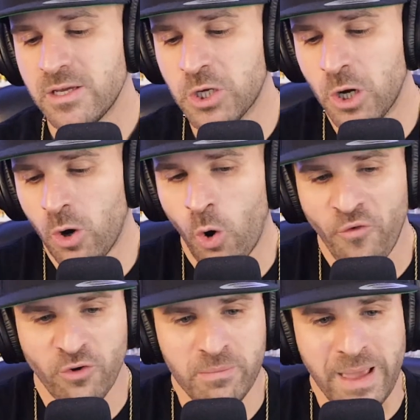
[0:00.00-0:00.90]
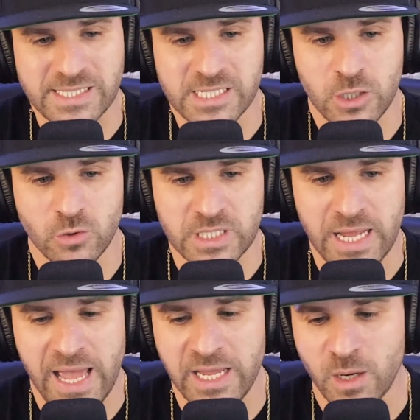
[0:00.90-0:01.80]
You know, over in Mexico
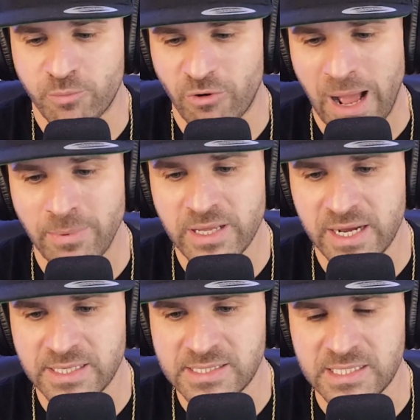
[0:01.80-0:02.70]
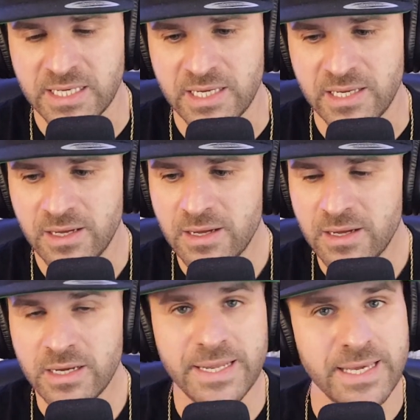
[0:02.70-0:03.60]
today, you're probably going to see
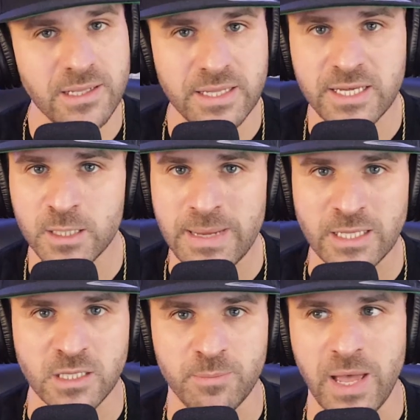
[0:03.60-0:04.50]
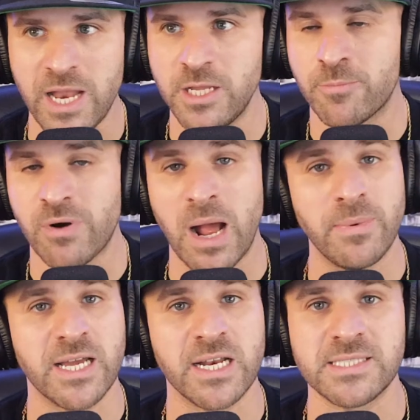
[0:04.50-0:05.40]
Neely come out the pen. You're
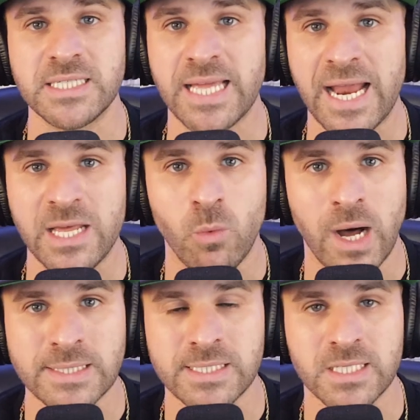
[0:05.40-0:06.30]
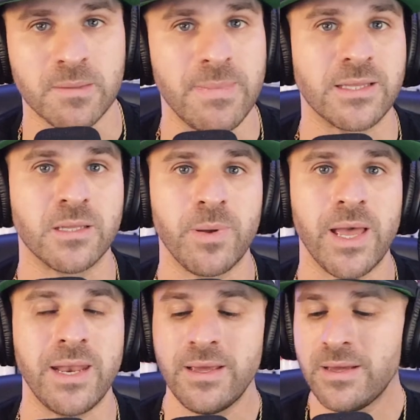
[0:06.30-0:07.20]
probably going to see Danny Watson come out the
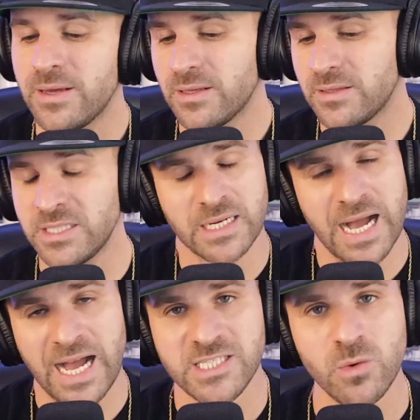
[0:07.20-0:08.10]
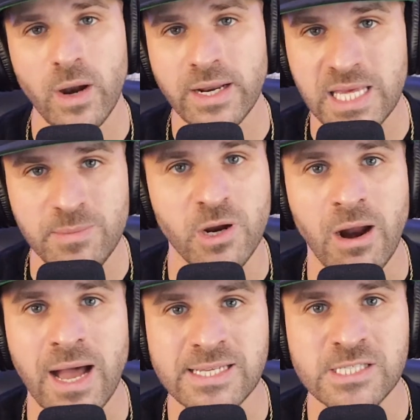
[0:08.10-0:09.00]
pen. These are guys you want to keep
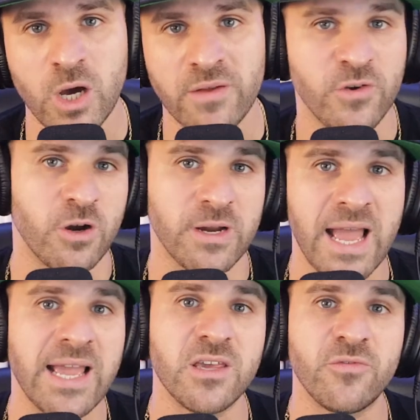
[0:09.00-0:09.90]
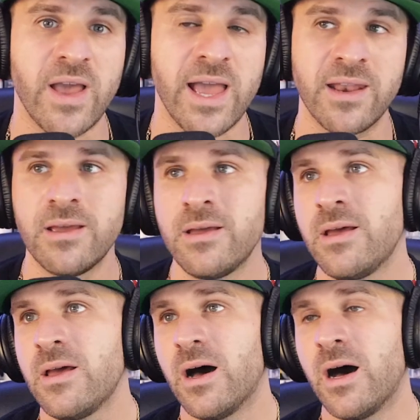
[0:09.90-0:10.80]
your eyes on if you're a Yankee fan.
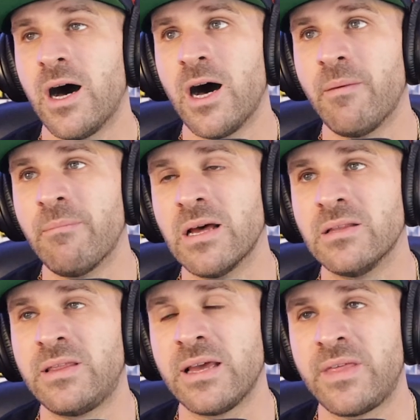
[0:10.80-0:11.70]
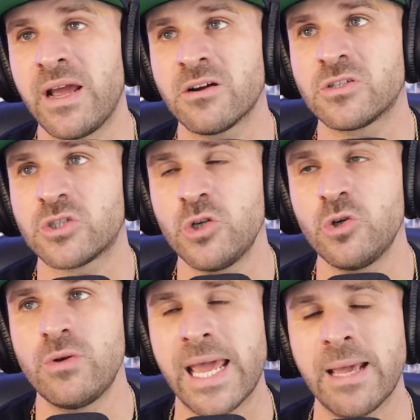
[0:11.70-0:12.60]
There are
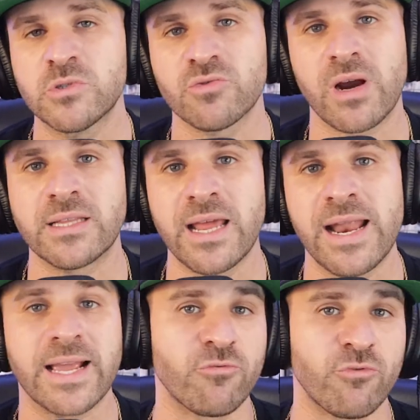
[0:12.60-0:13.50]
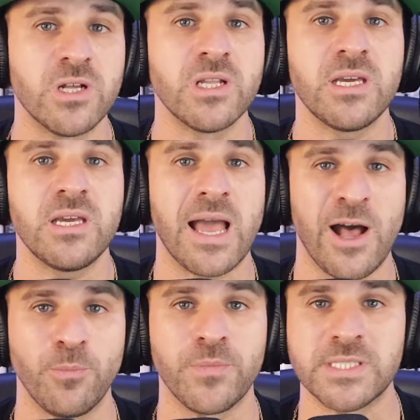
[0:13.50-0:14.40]
two names right there that can really
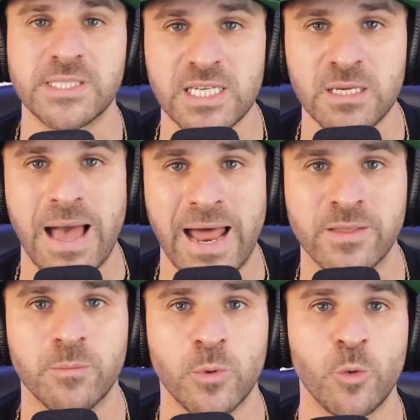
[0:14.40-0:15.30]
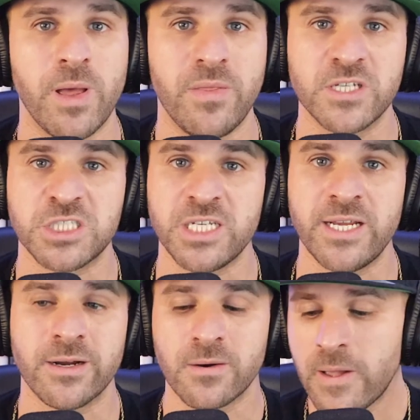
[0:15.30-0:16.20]
help this team out of the bullpen this
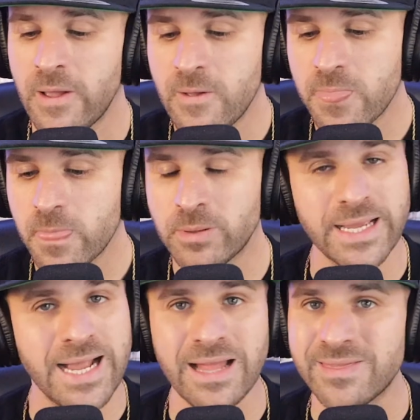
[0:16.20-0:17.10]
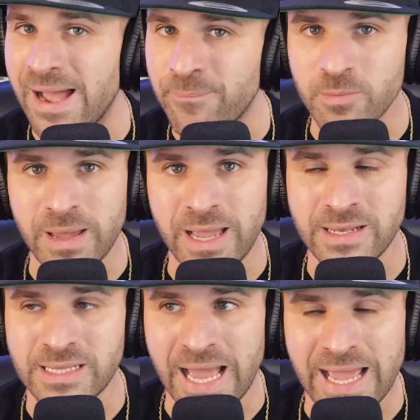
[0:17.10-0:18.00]
year. But they got depth,
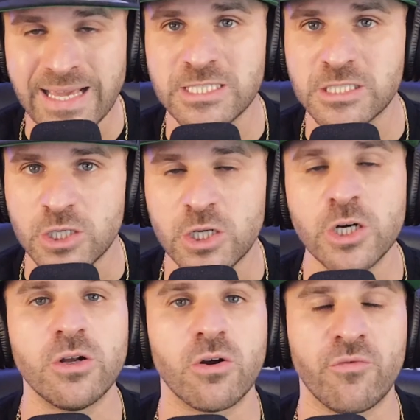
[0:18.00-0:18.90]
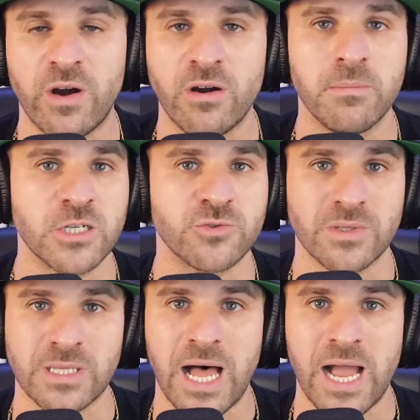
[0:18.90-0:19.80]
man. The Yankees could very much
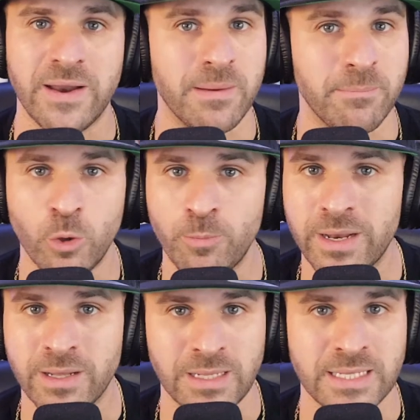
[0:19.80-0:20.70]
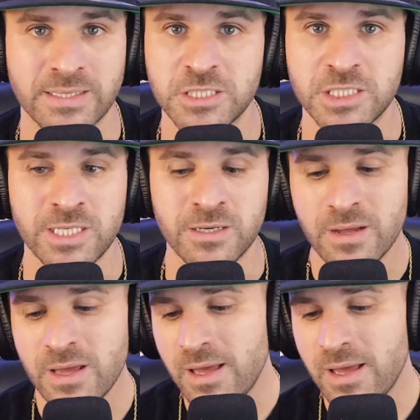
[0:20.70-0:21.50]
rely on their bullpen a lot this year.